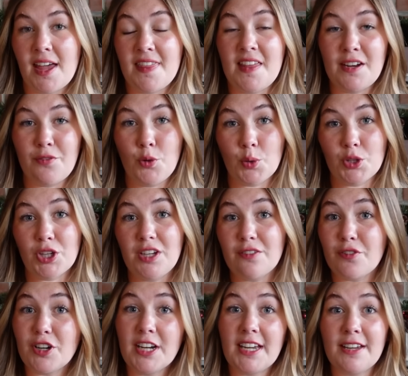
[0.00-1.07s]
And then if you were looking
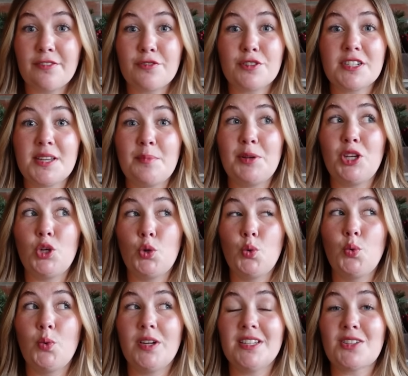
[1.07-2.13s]
for a gift for somebody somebody
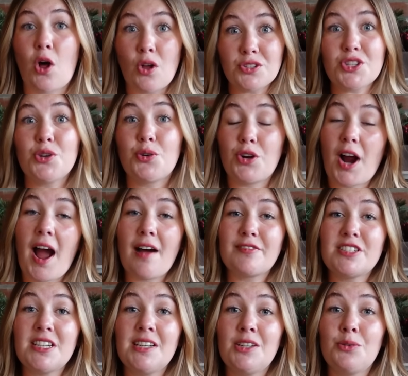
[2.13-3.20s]
who is also
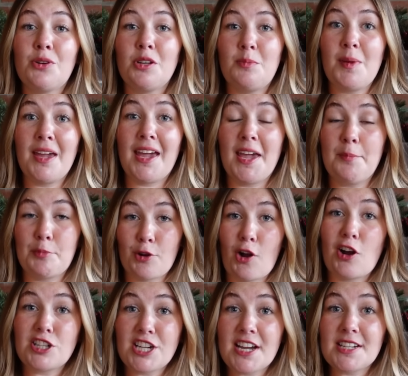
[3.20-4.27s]
crafty, you could make a
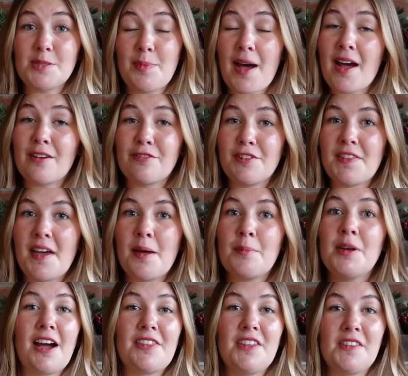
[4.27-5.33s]
project bag for them.
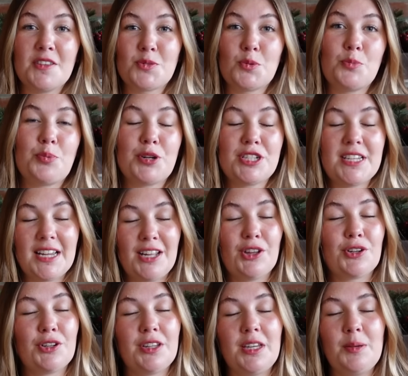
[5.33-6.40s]
I think this would
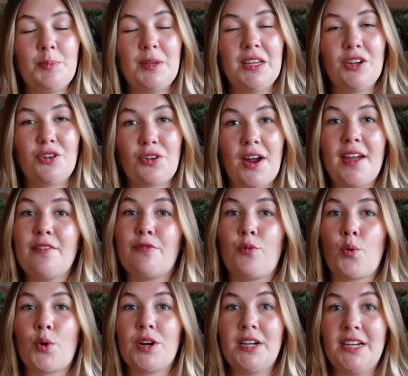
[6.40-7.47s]
particularly be great
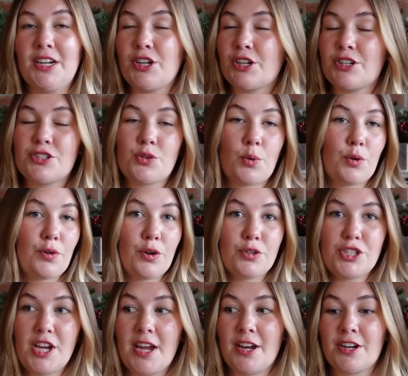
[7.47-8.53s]
for knitters or
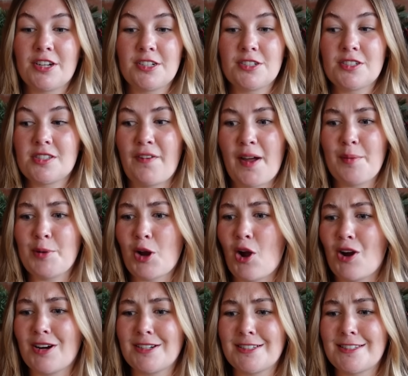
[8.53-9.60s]
crocheters, fiber
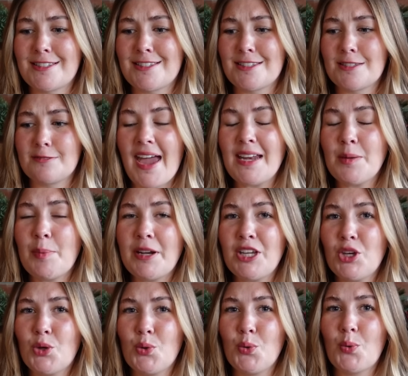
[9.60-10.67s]
arts, anybody
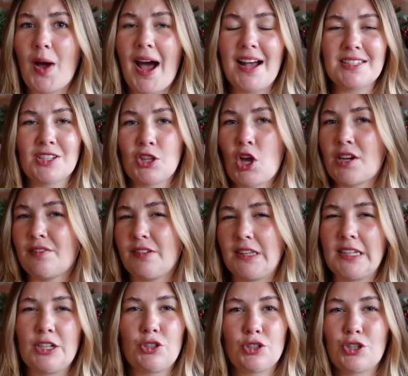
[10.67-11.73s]
who has a lot of
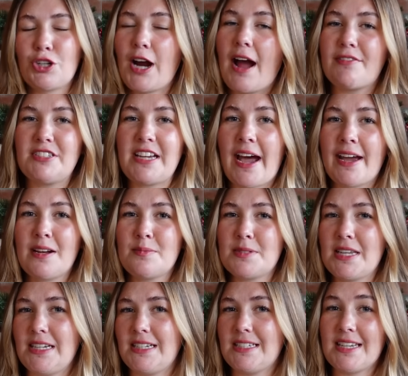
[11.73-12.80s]
little crafty items
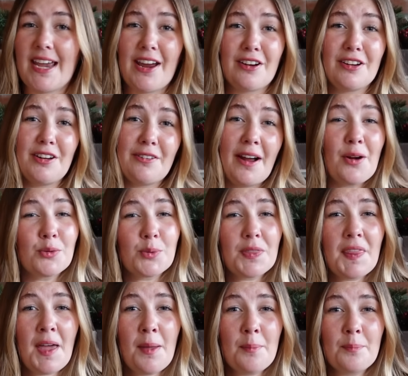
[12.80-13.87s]
they need to carry around with
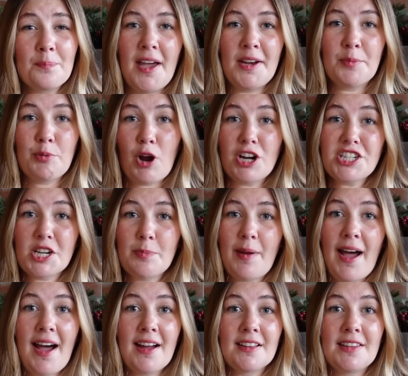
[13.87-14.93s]
them. And a project
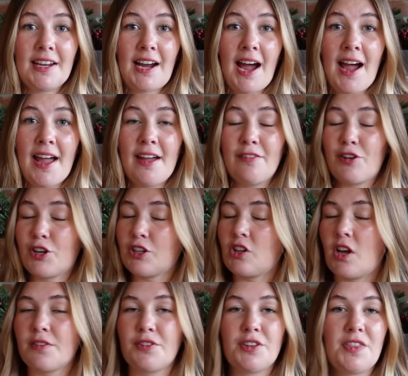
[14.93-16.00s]
bag that I have heard a
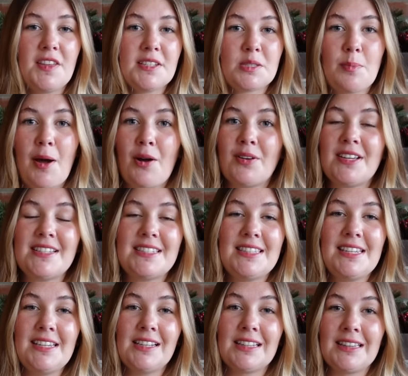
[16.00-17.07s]
lot of good things about is
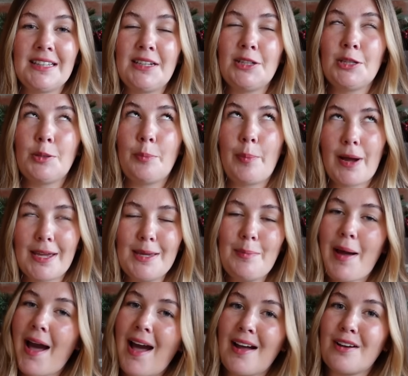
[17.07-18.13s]
the Lil Bucky
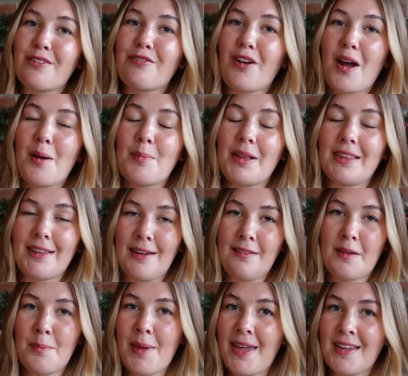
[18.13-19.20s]
bag from
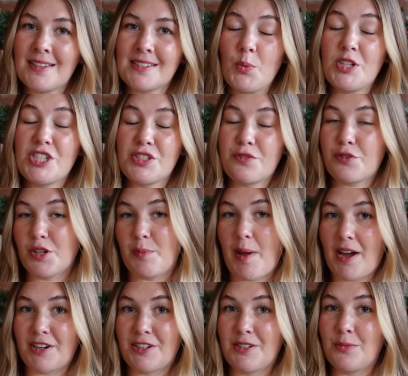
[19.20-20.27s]
Layla Makes, which is a free
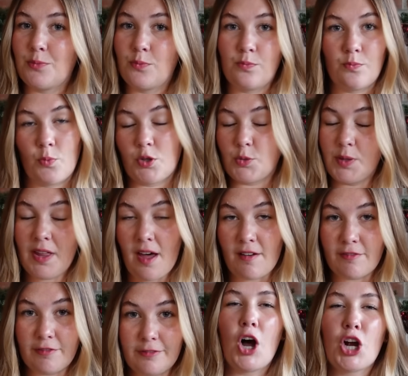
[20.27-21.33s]
pattern, which we
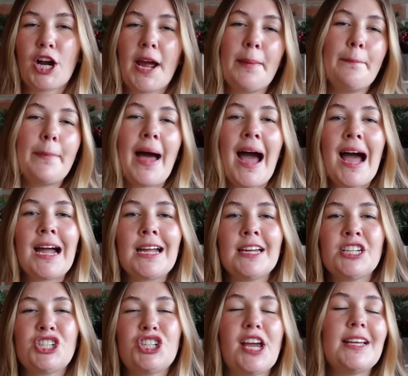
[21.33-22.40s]
love. All right, bag
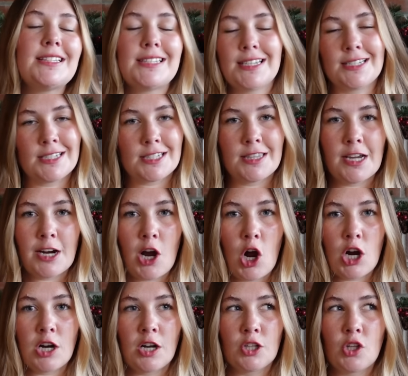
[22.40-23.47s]
adjacent, there
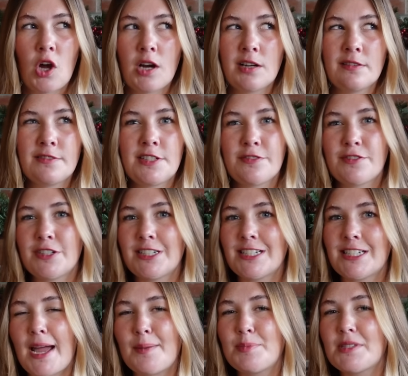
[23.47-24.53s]
are a lot of different
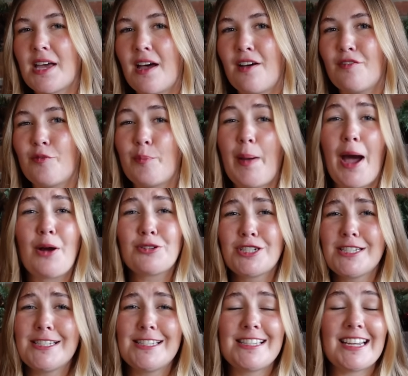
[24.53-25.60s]
types of
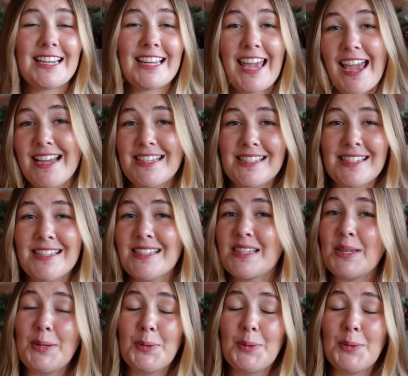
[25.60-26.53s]
pouches and cases that